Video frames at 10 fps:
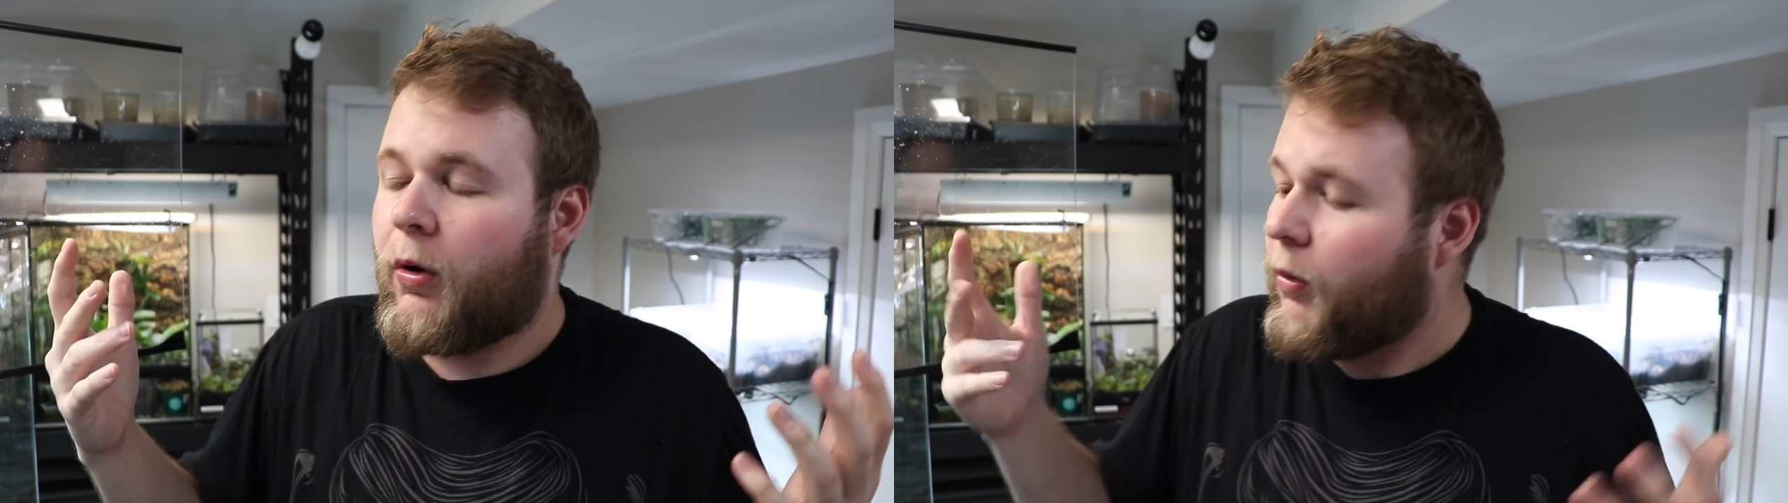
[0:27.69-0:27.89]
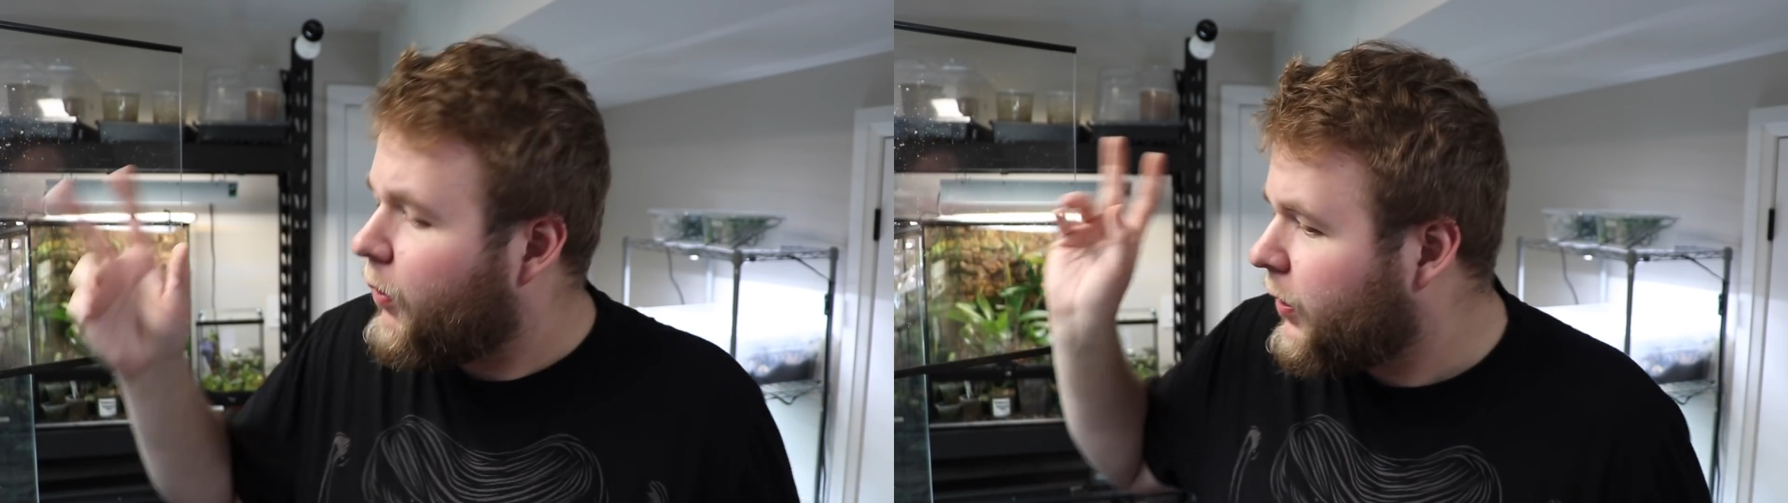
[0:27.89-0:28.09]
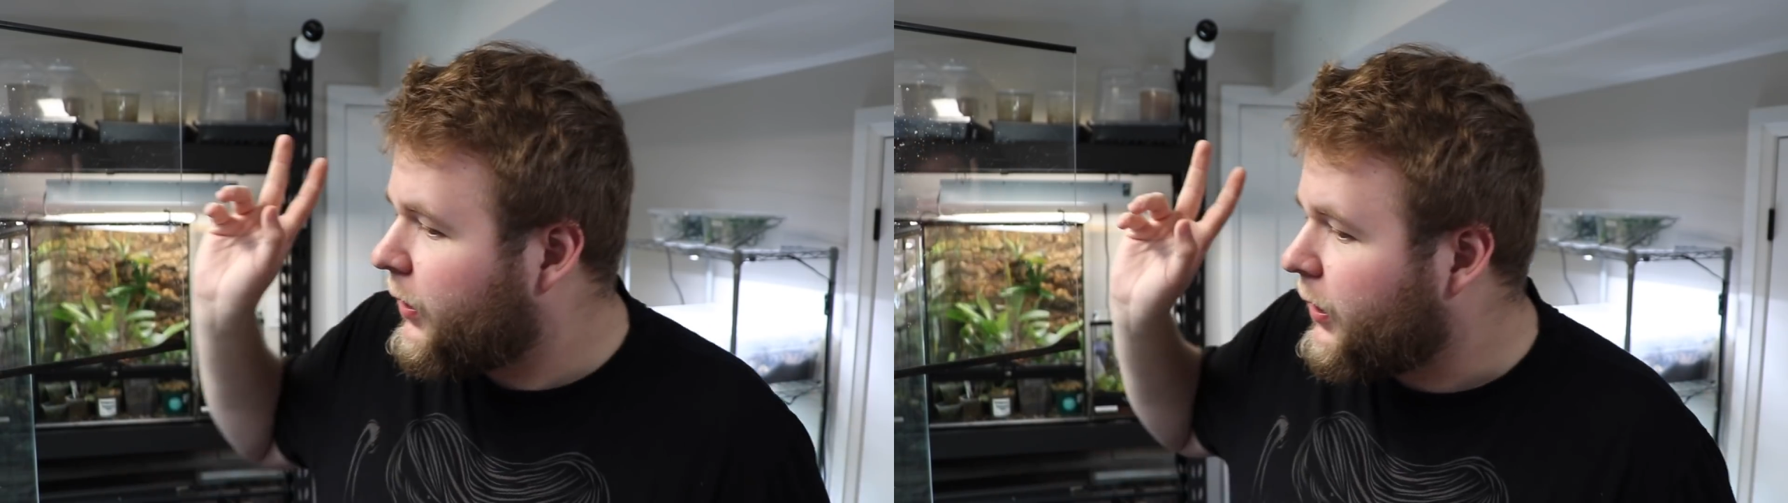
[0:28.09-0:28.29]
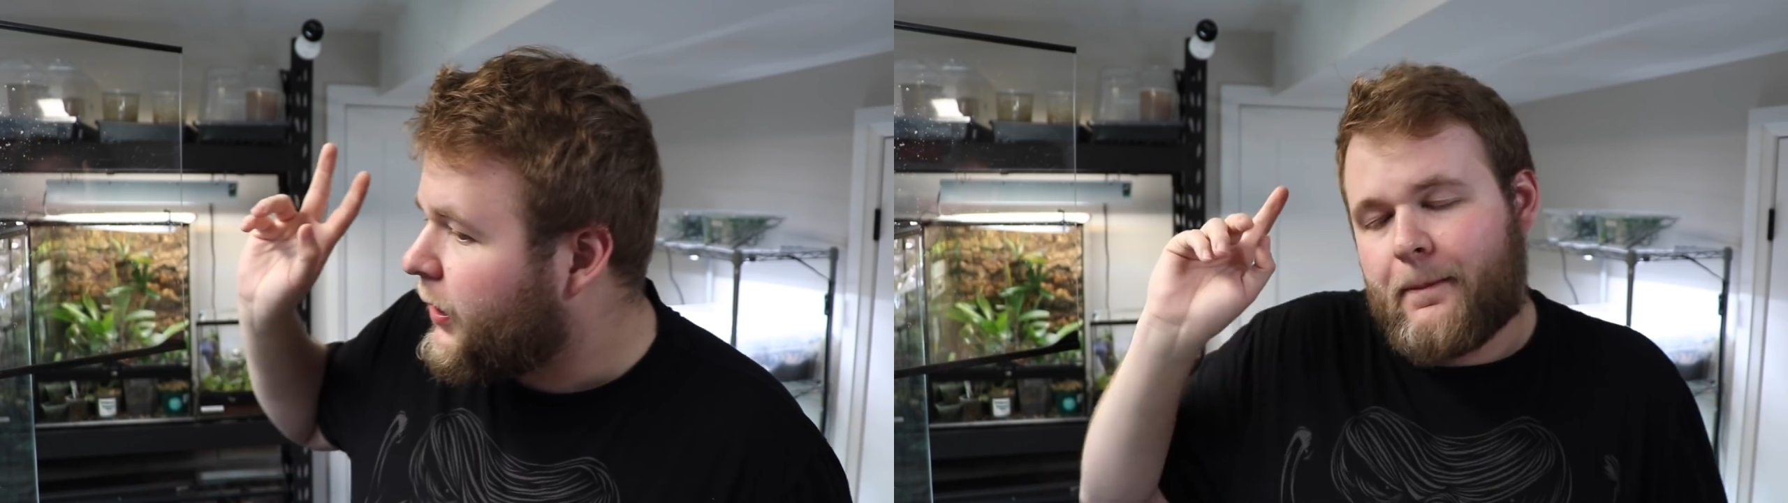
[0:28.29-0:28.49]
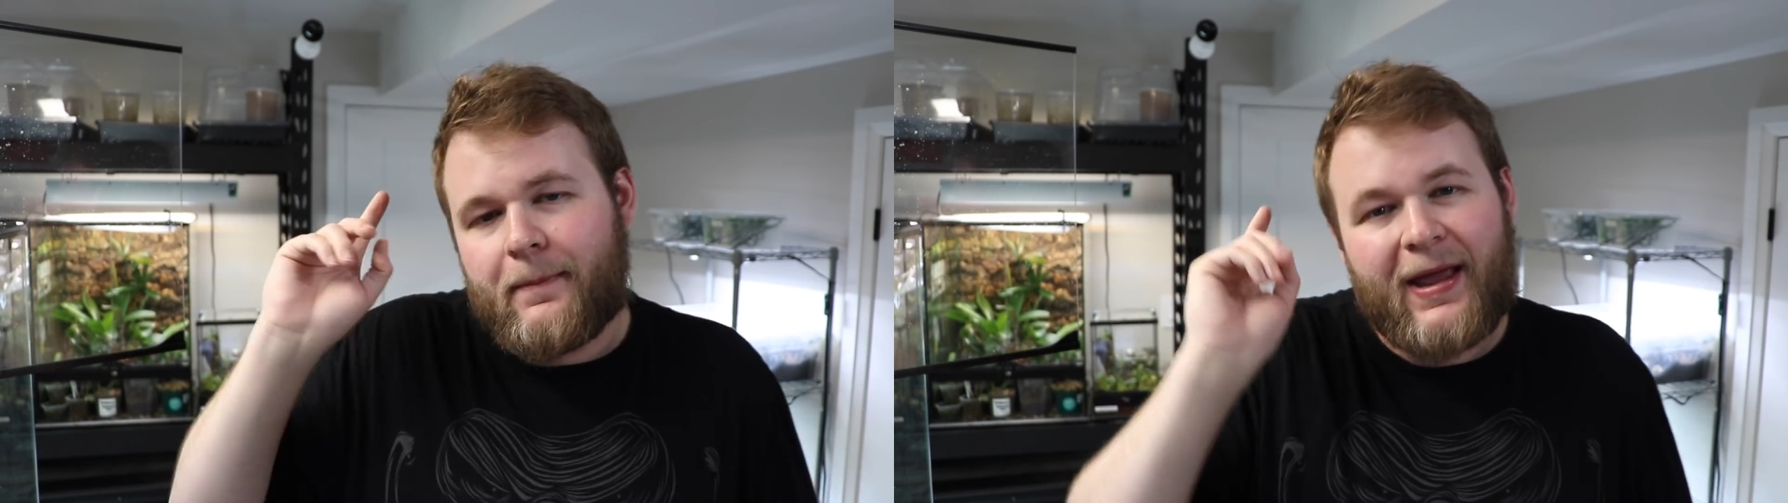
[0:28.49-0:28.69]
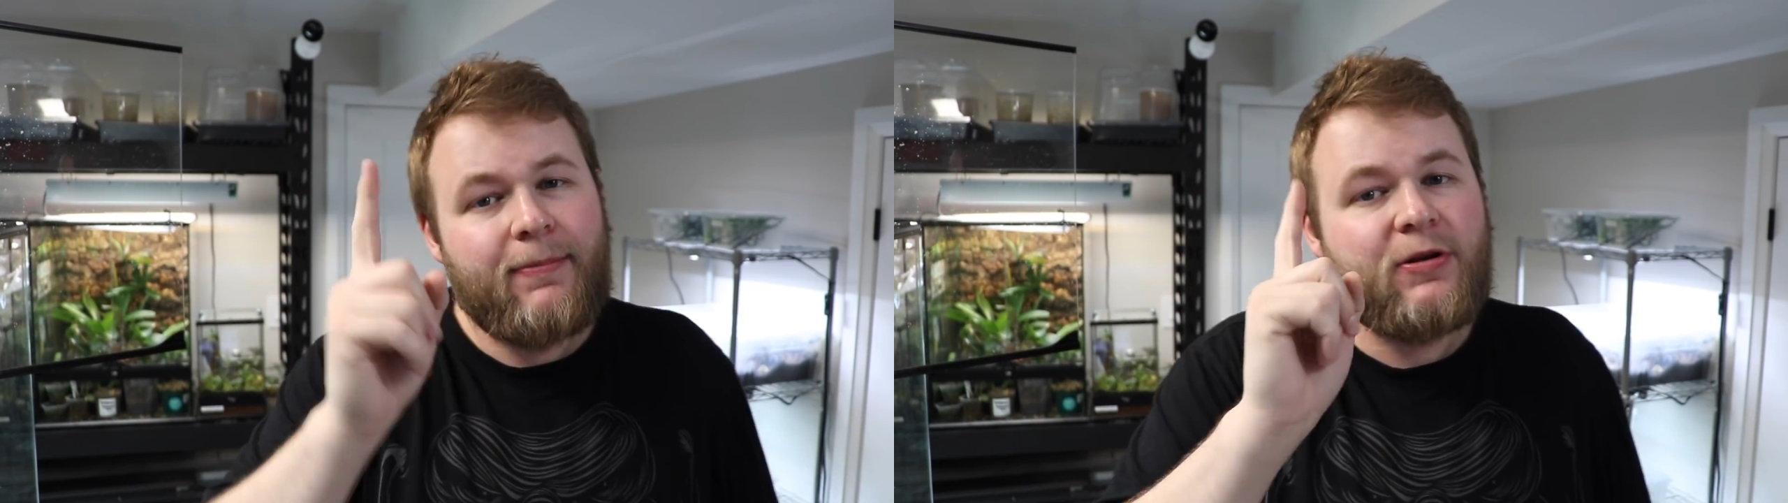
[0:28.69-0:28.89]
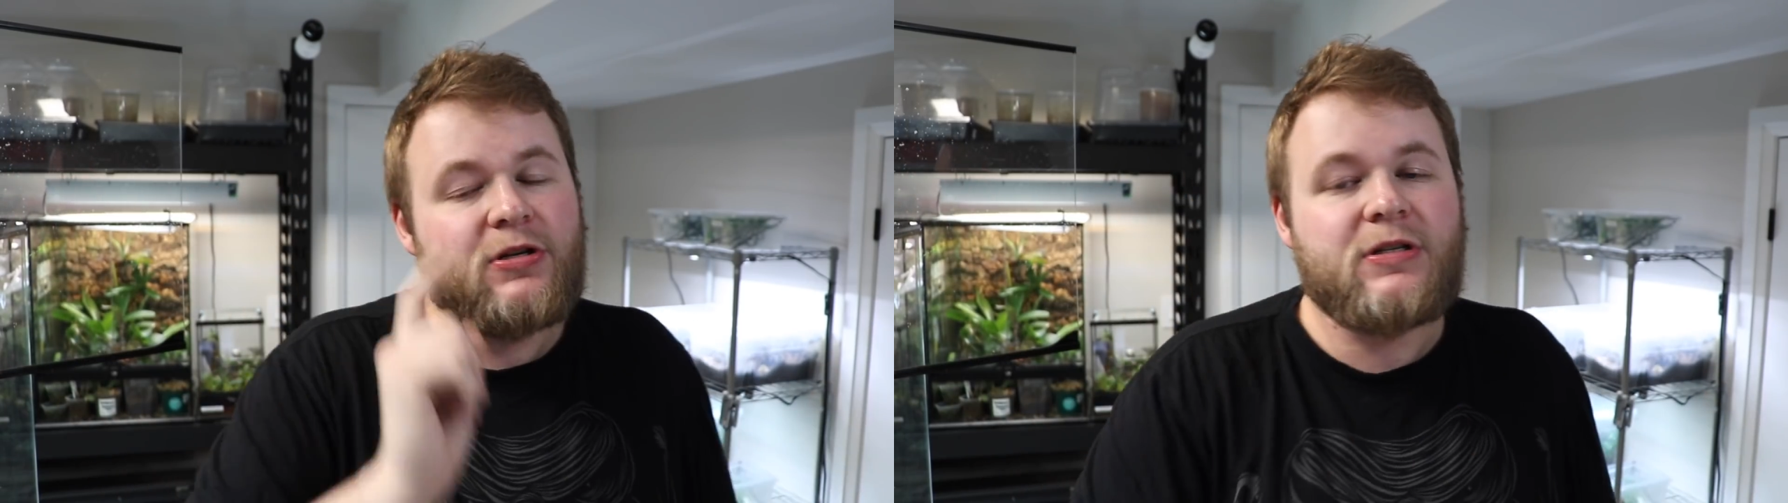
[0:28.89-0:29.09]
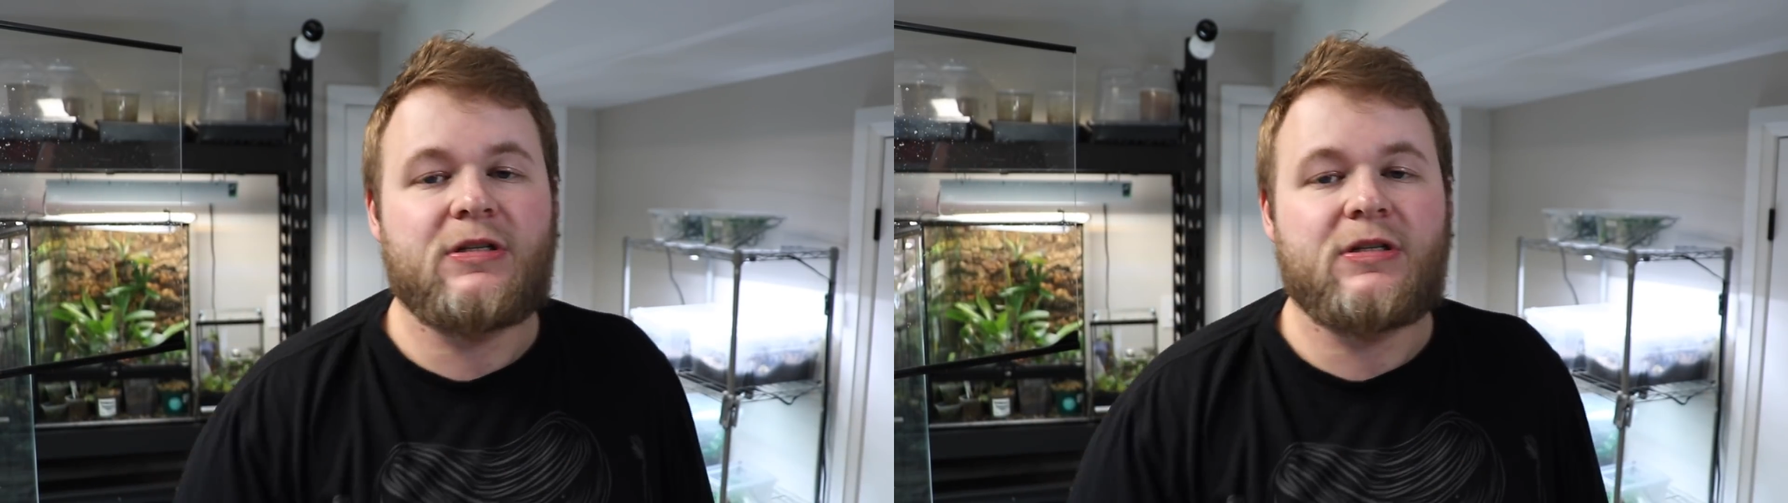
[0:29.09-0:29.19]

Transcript: Or maybe she's